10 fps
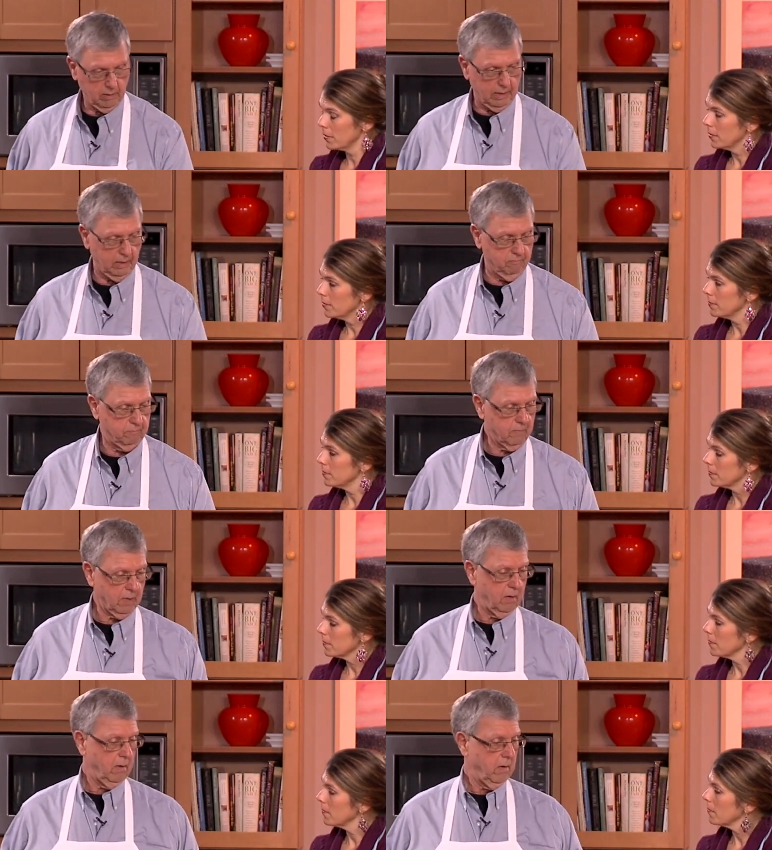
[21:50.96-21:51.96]
Speaker 1: Um,
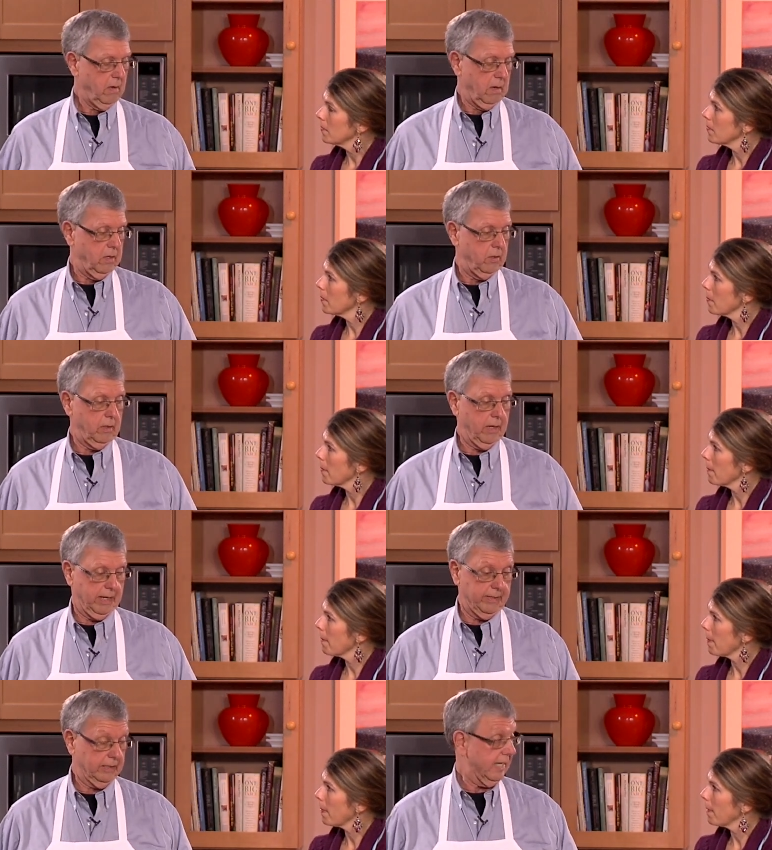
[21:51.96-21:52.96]

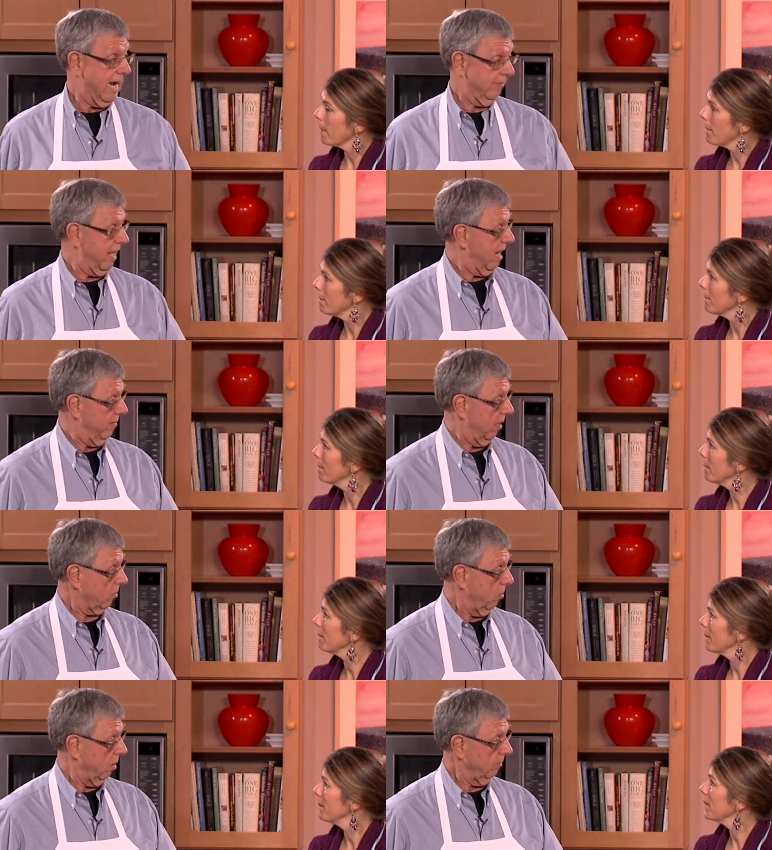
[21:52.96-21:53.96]
uh, doesn't have to have
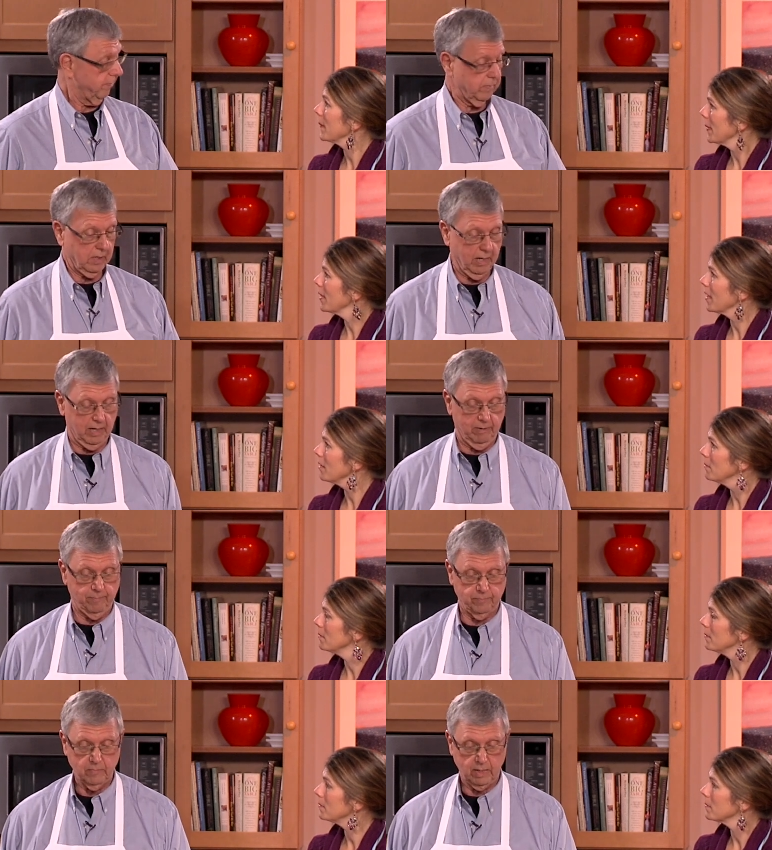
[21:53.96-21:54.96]
alcohol.
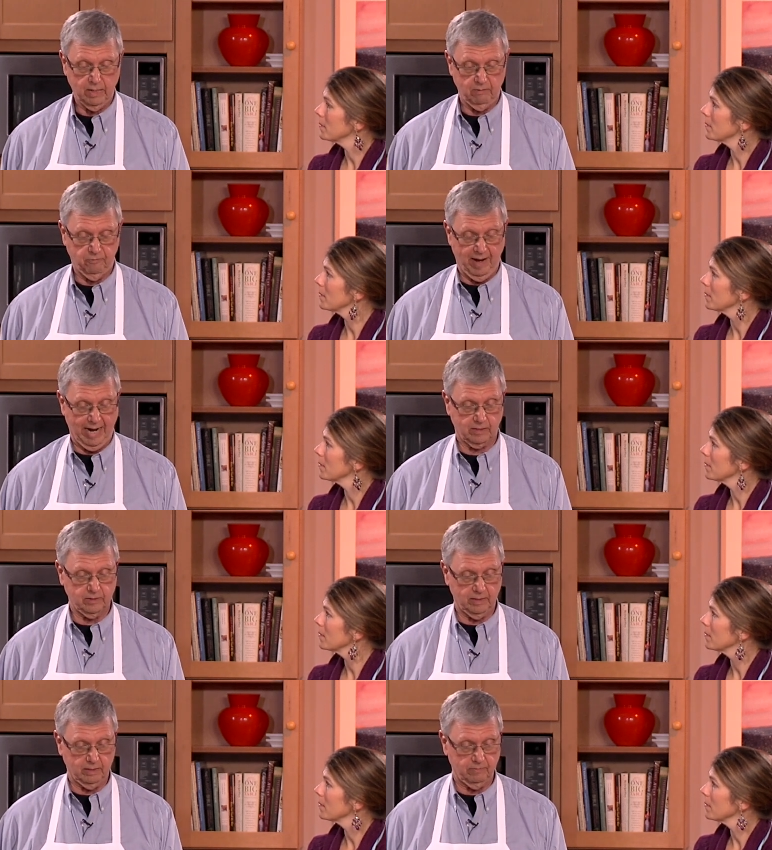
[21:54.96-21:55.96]
Um, in
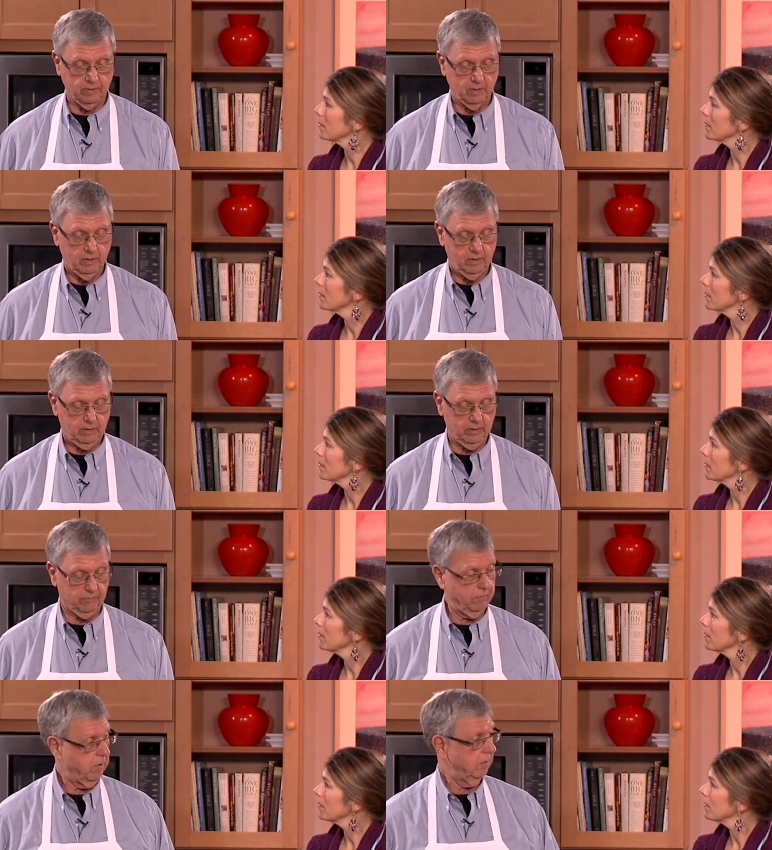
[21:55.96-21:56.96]
fact, uh,
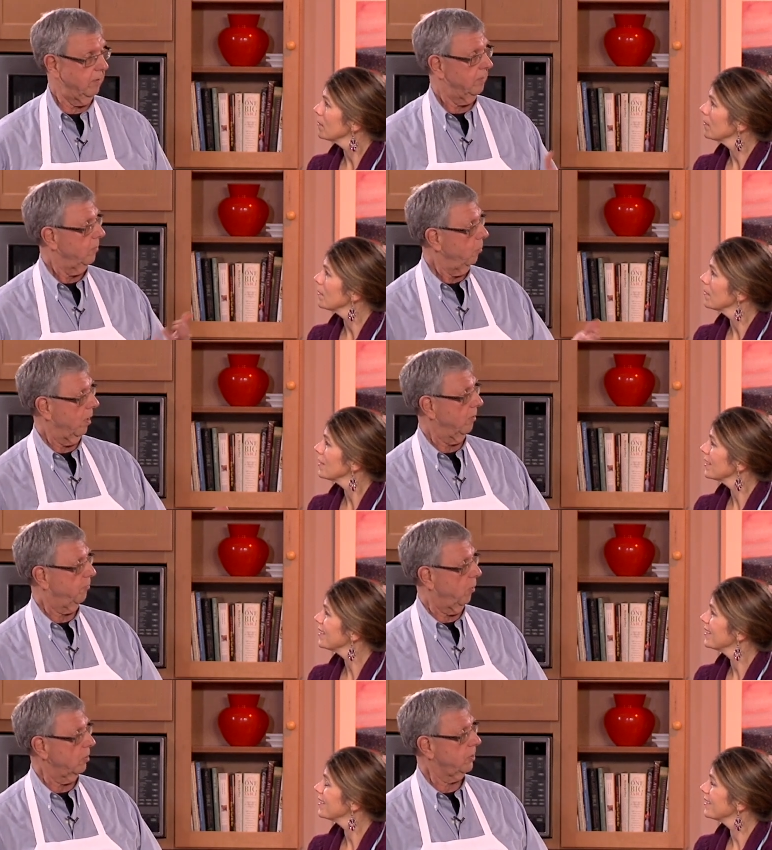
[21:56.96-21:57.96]
if you one of the
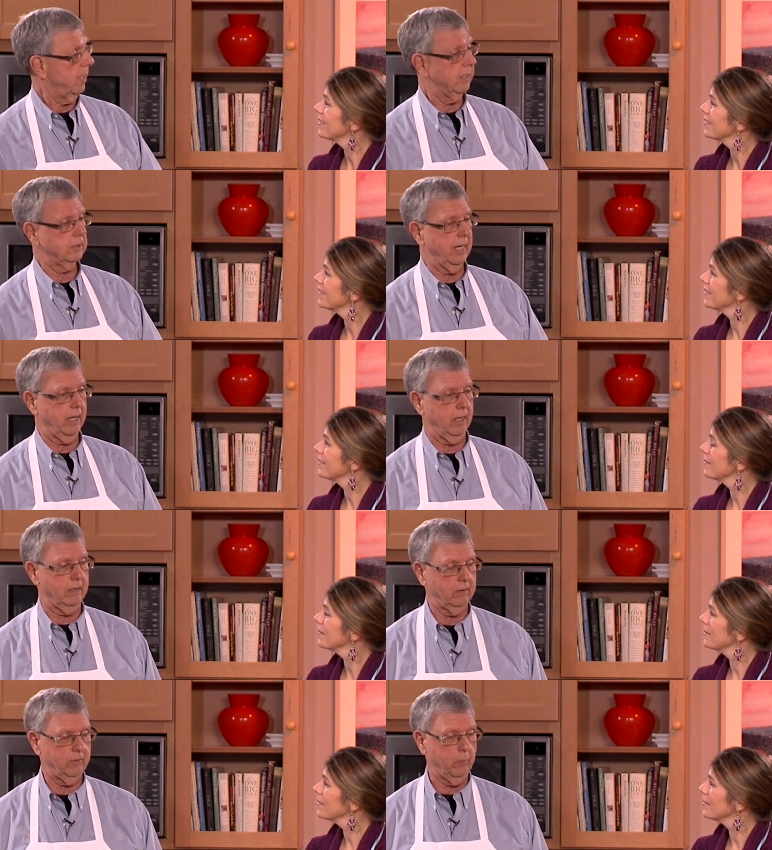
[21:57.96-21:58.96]
first things that uh,
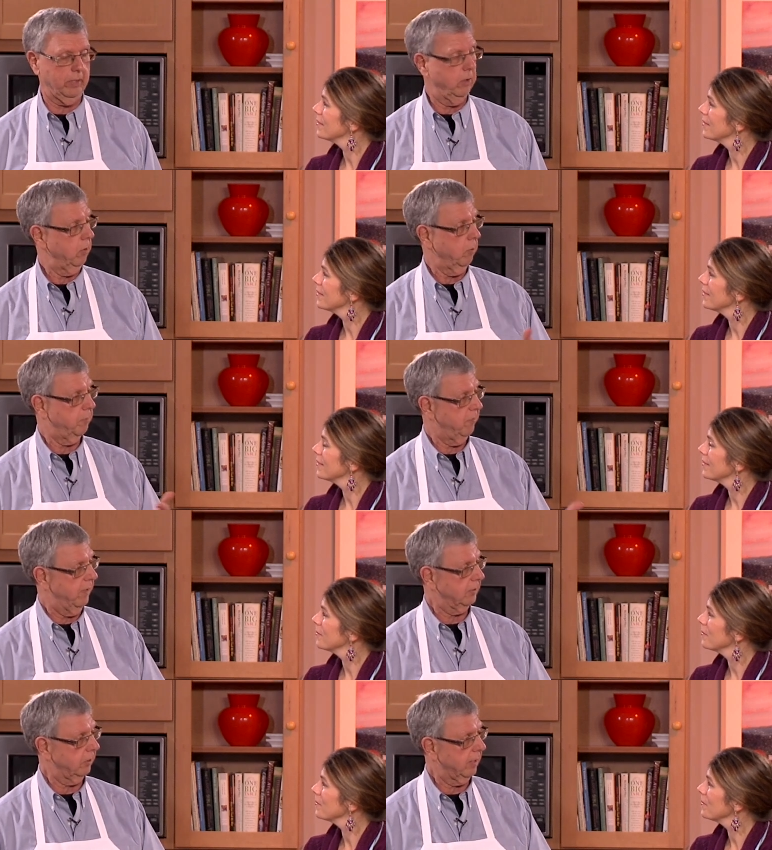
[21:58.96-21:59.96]
when you go to a
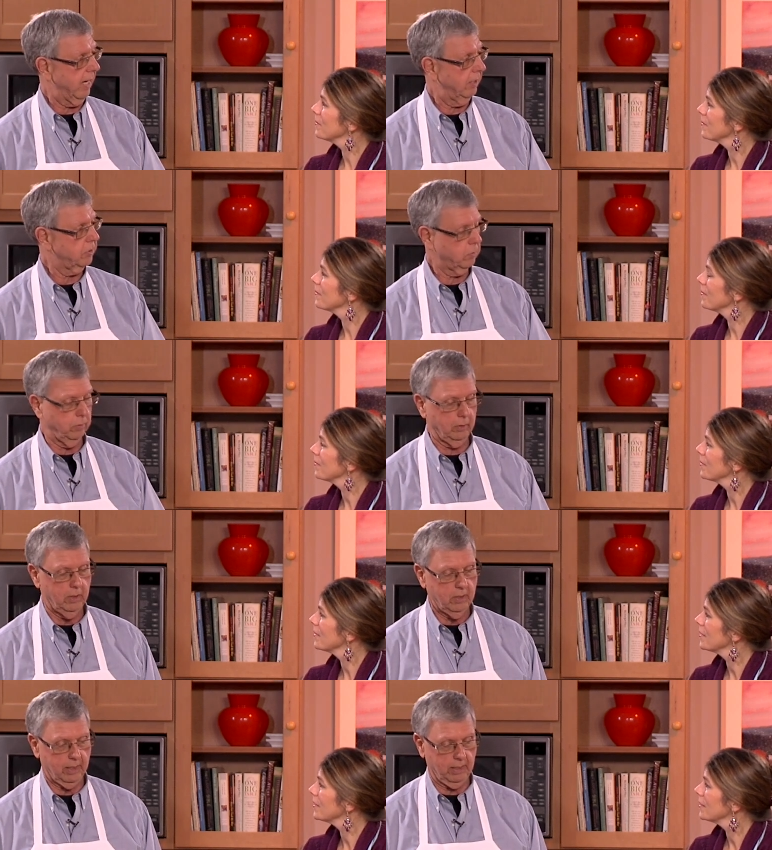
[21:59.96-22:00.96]
professional candy school
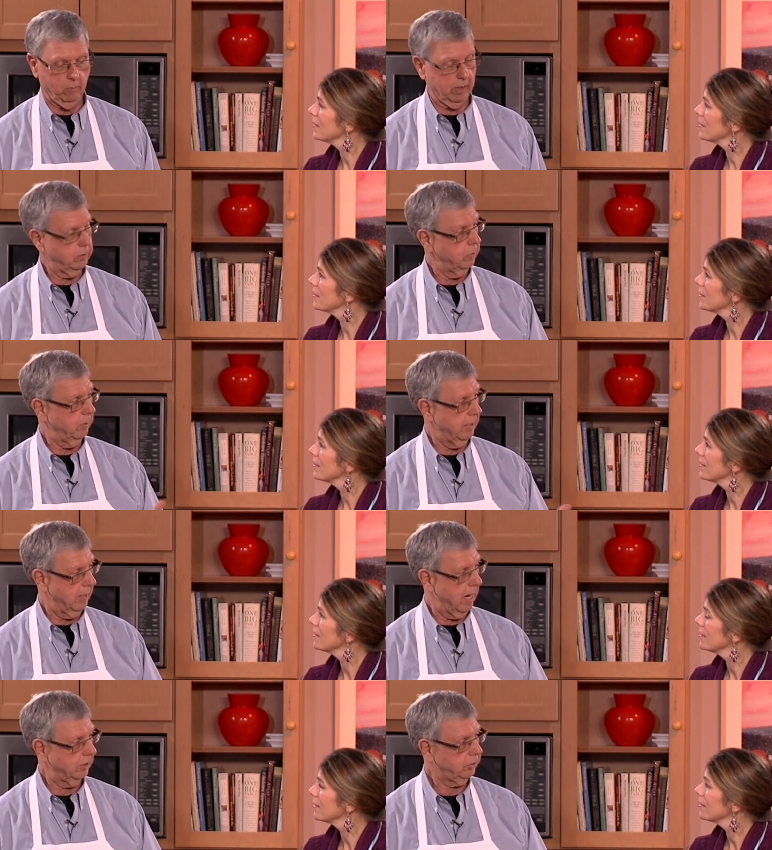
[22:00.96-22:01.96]
and they want to do a
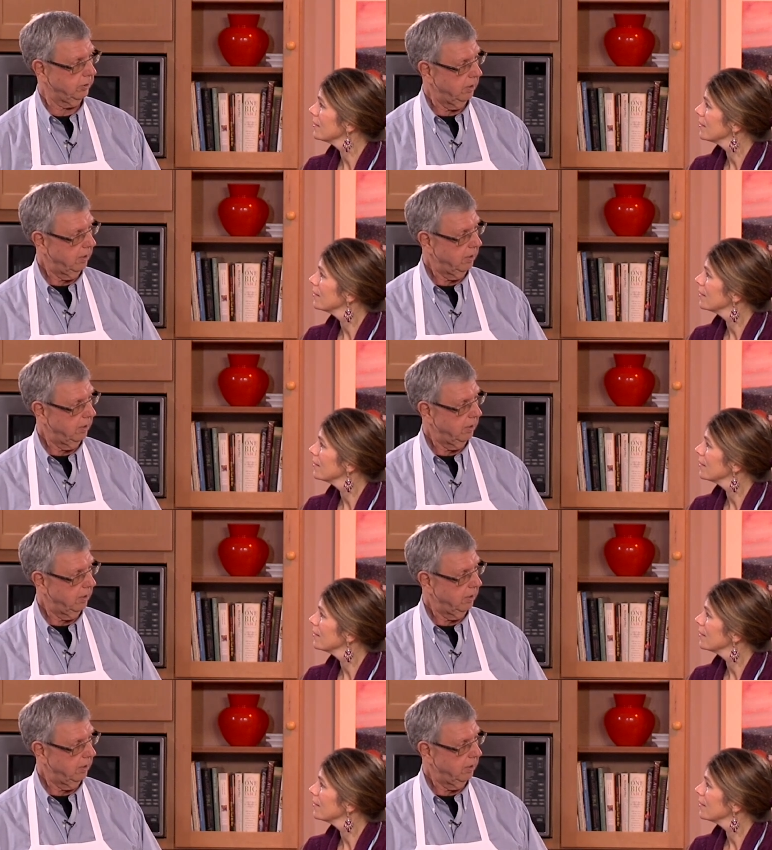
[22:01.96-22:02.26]
ganache,